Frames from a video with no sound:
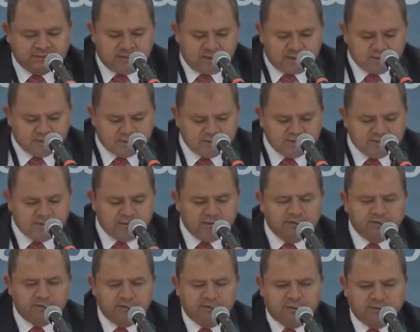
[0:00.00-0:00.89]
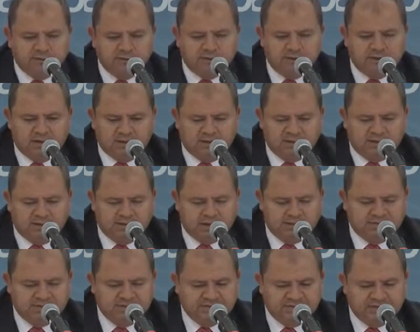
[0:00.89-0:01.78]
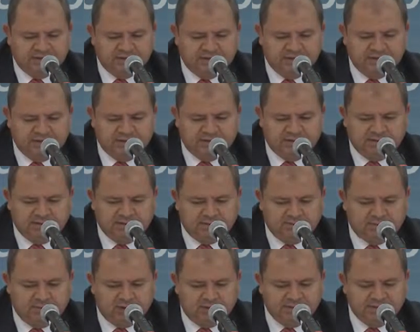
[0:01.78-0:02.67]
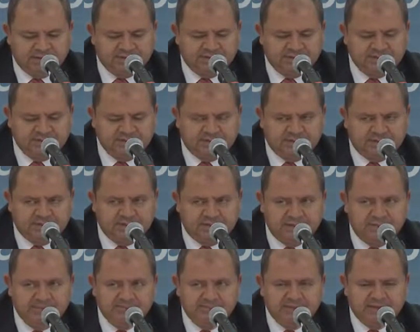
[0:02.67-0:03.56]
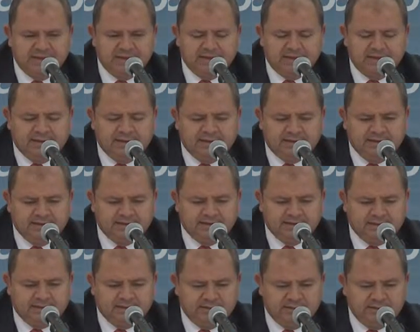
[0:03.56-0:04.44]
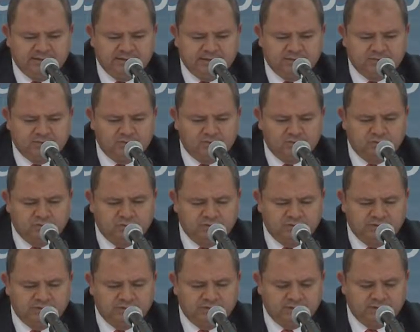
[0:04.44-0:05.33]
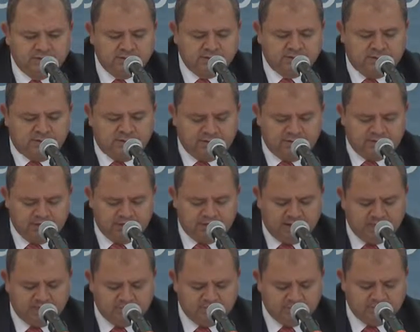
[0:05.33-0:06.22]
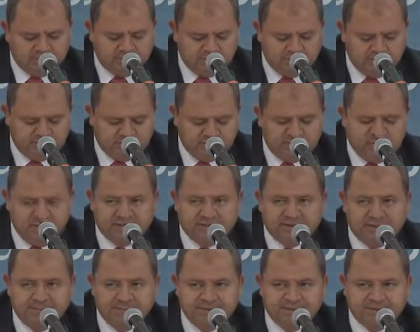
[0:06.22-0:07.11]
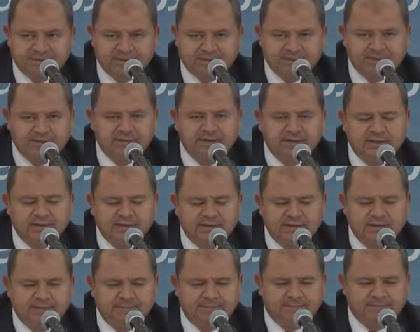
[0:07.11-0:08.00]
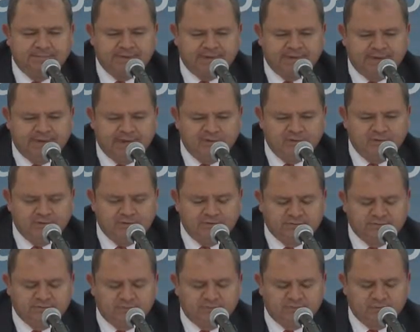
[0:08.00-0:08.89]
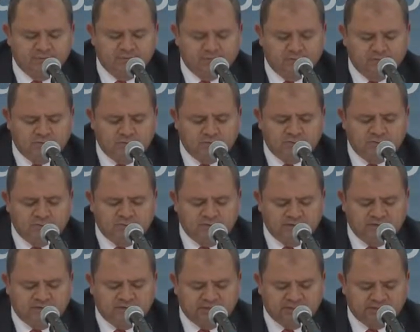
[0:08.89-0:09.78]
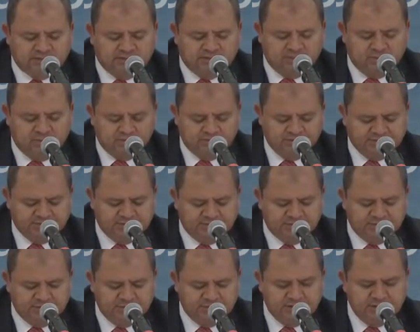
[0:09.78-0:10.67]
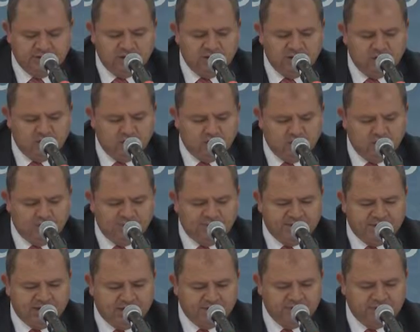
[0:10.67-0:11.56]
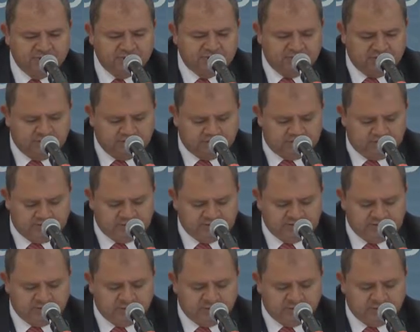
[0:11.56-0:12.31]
threads in that regard. So that is the current capacity we have. This is a relatively small cluster if we compare it,